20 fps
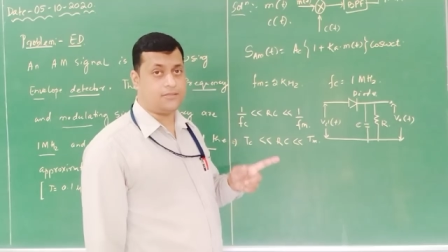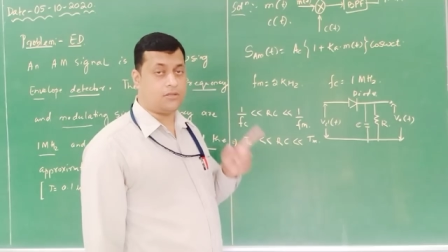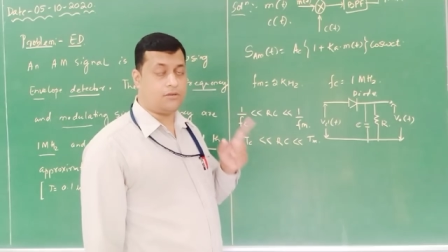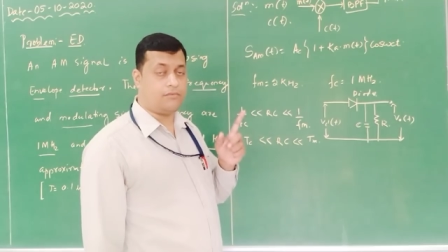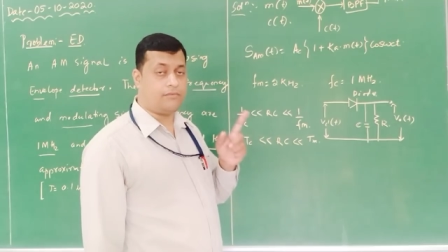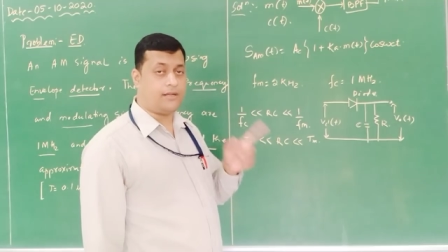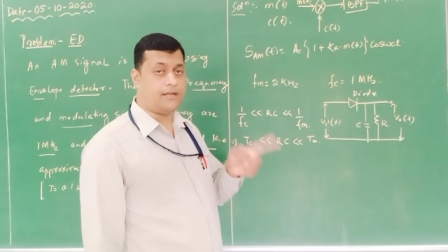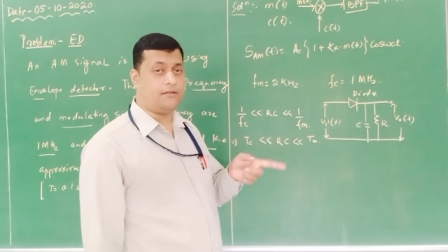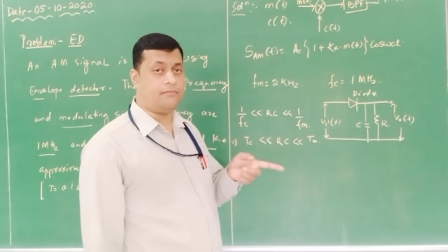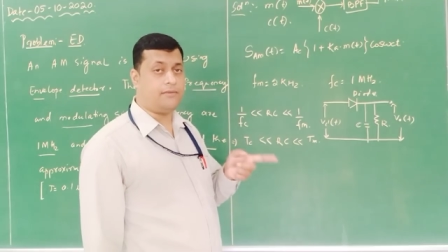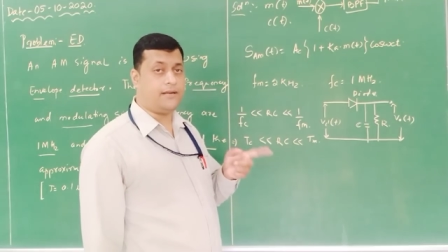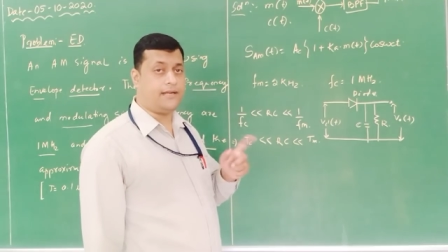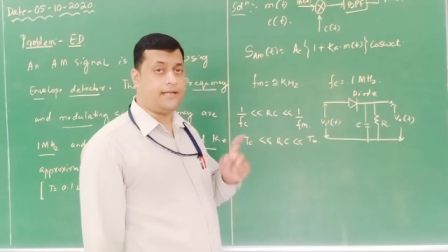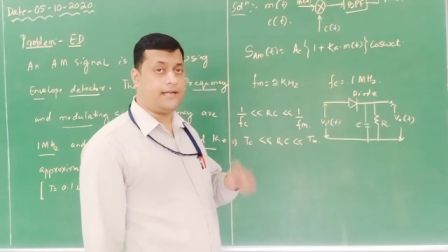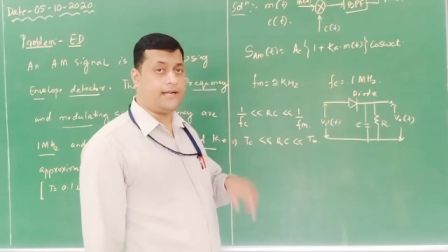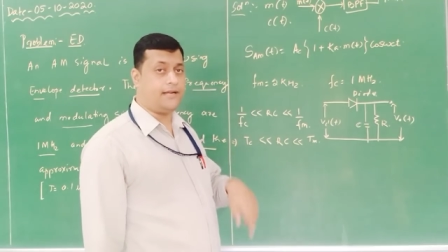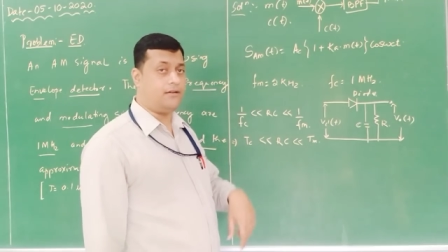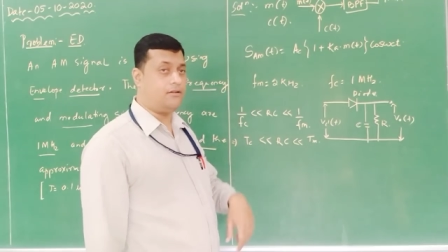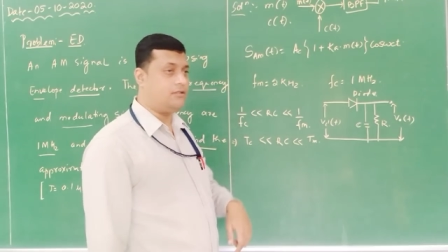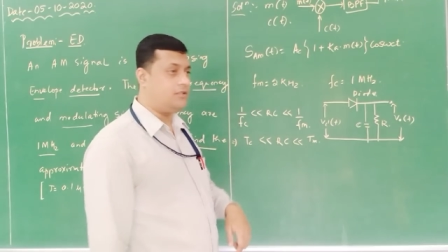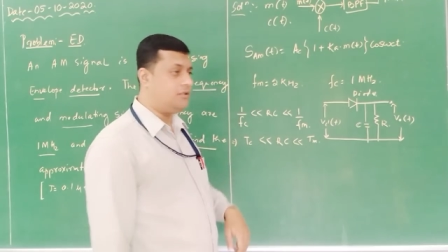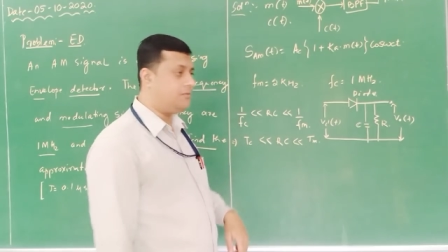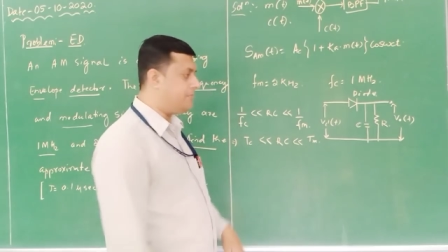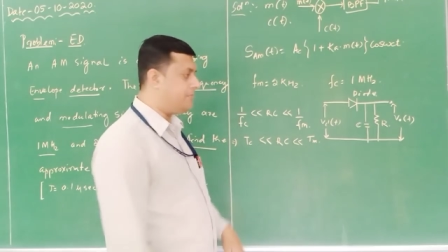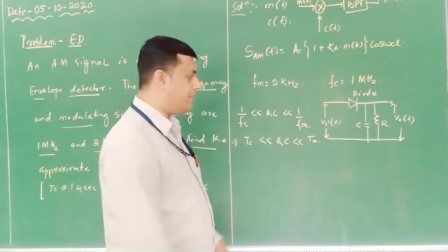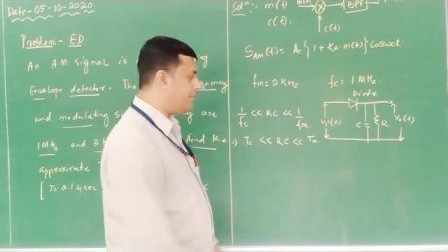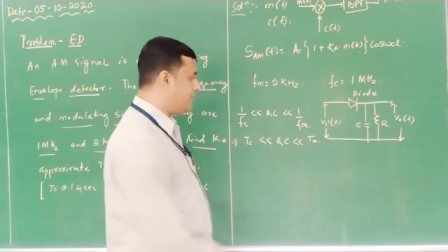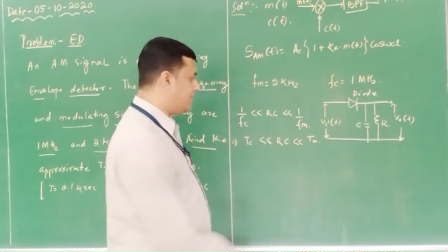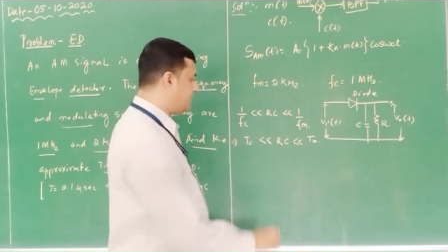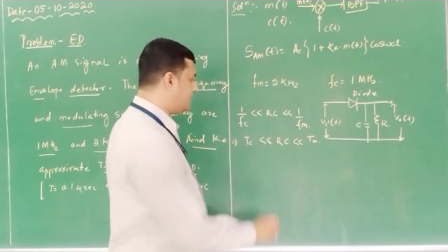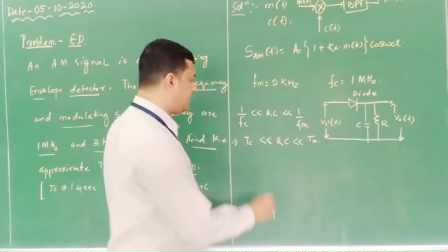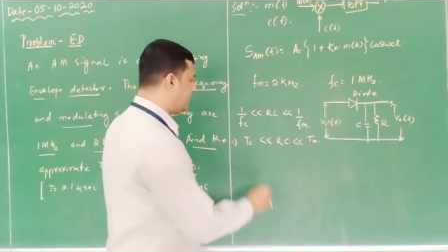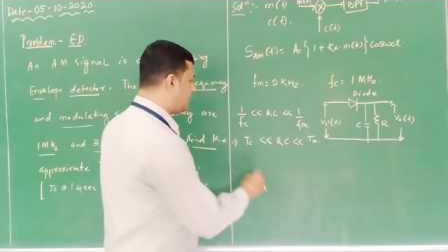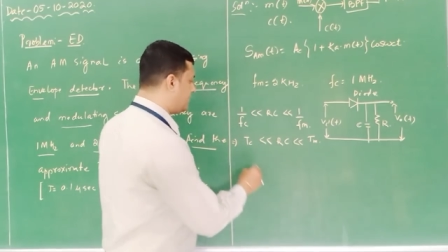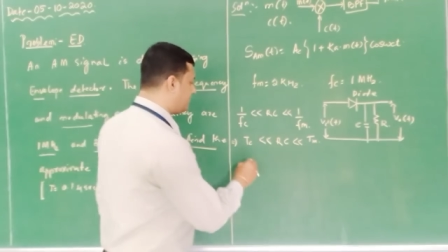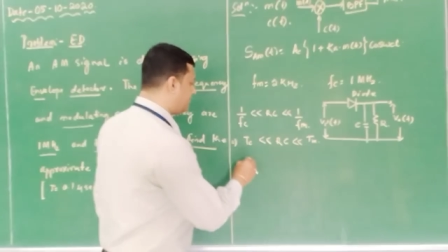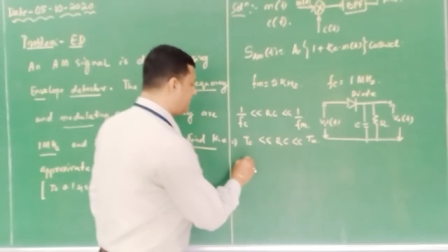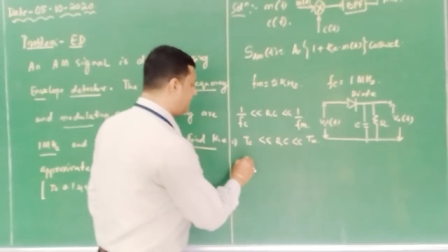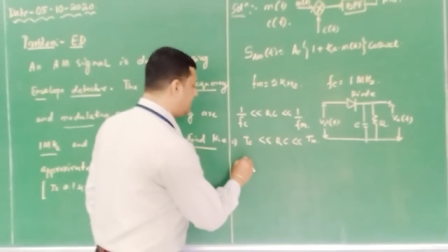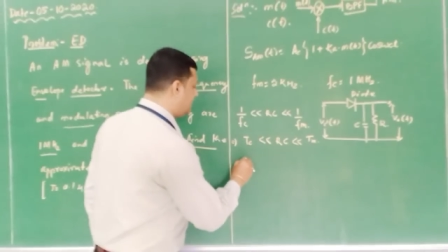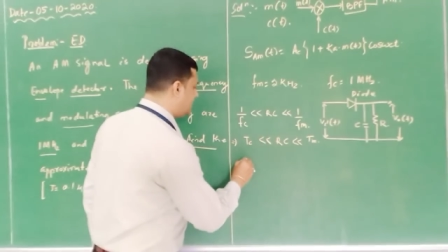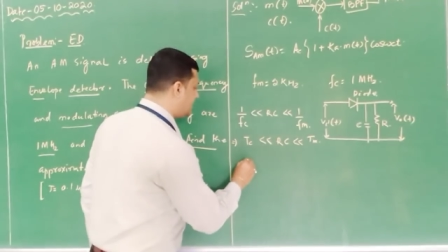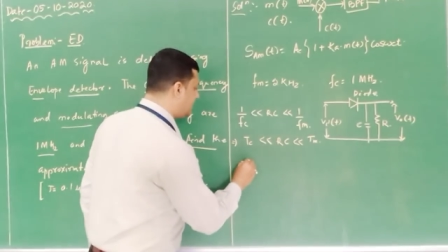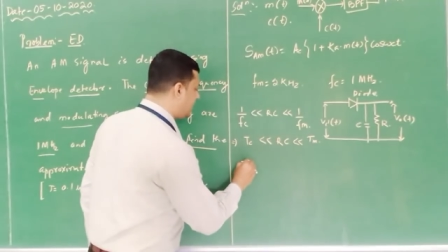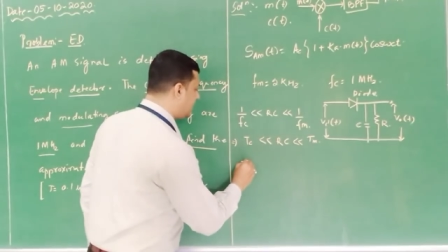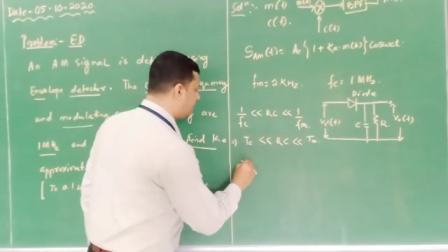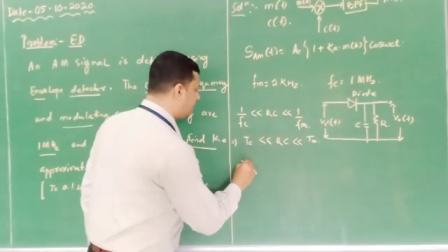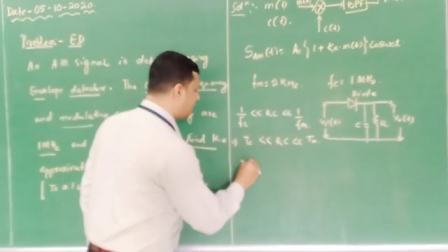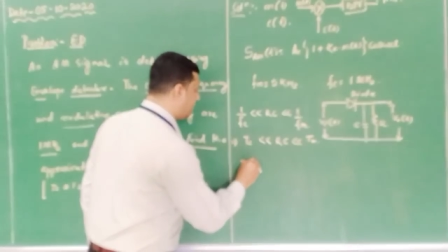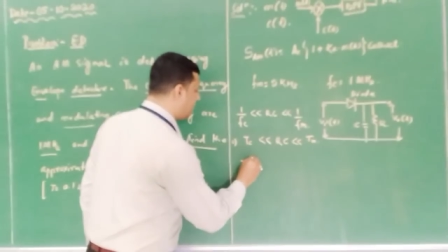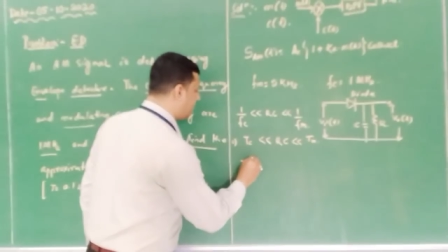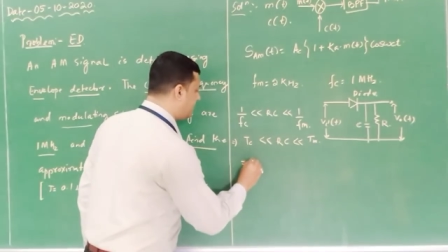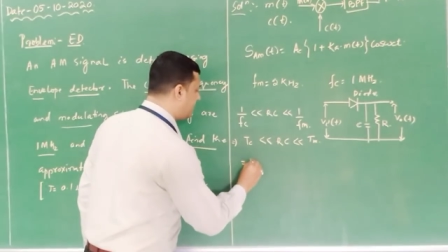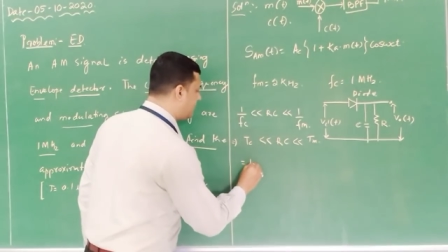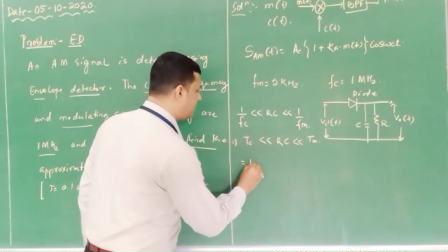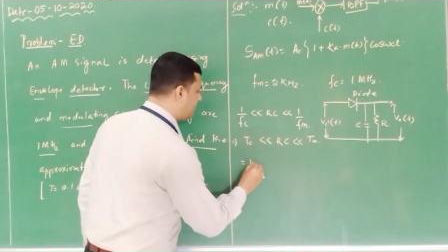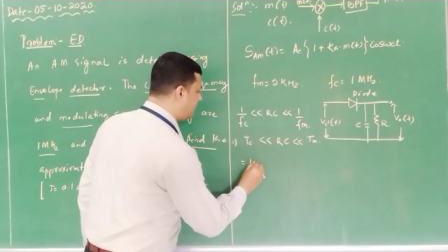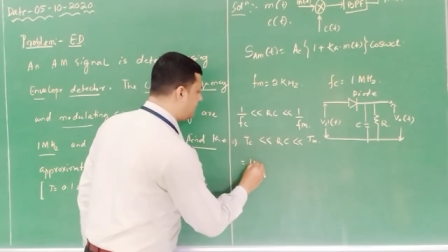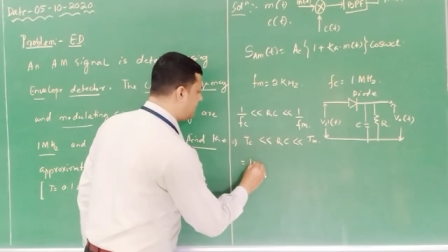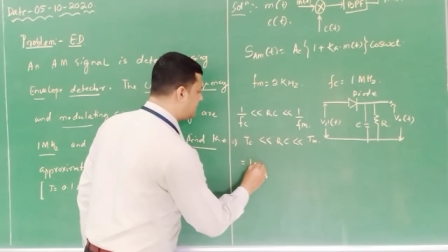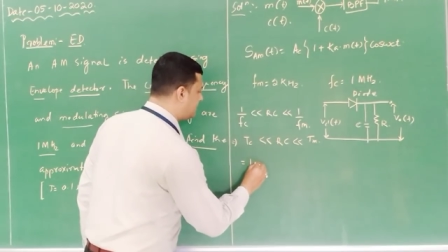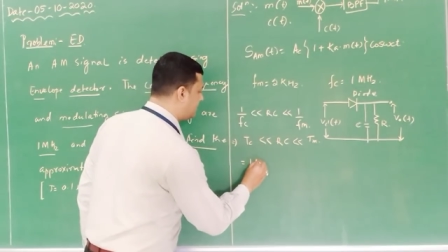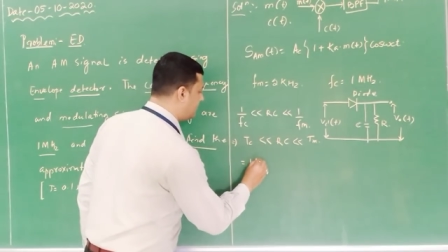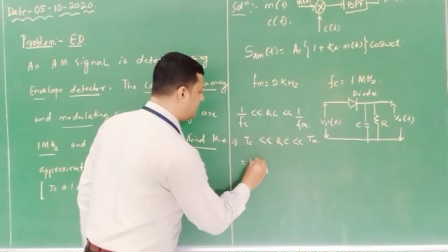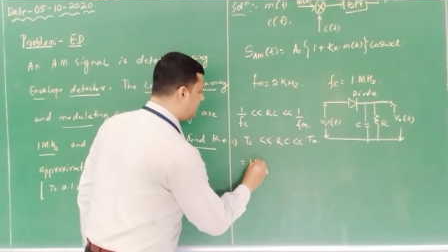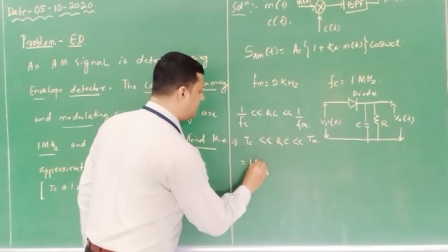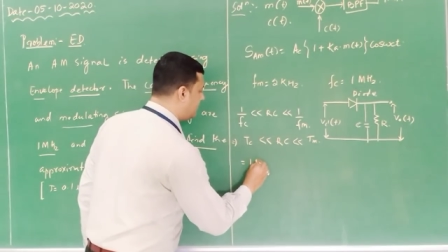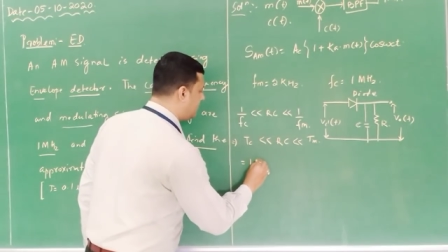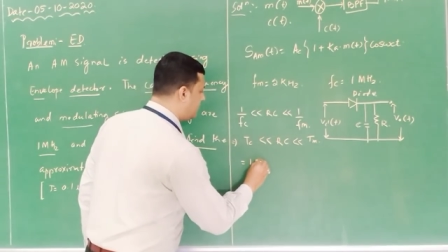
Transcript: So 1 by 10 to the power 6 means it will become as a